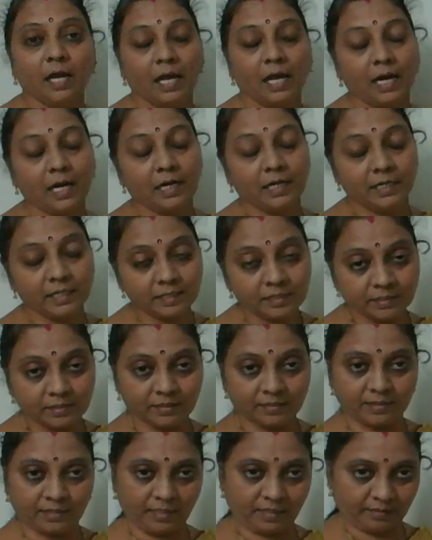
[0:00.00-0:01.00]
eldest
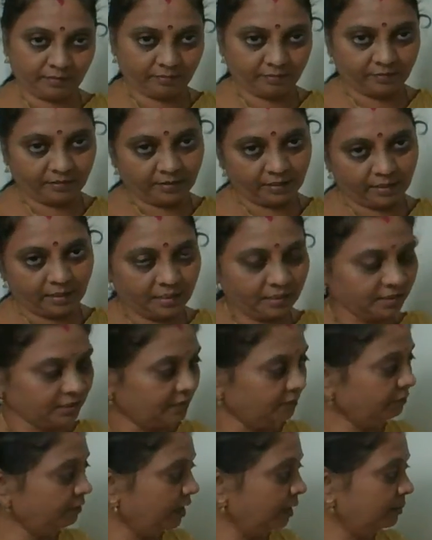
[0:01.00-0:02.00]
son in
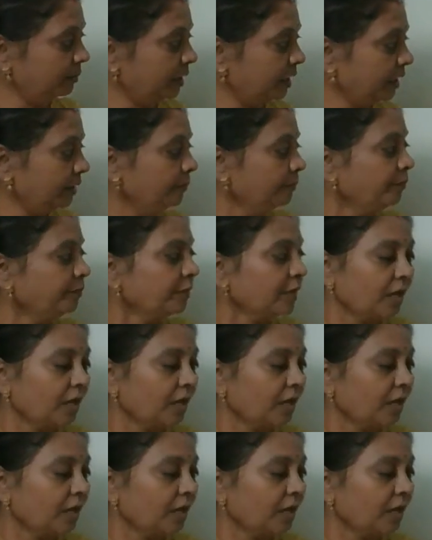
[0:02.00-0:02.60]
the family,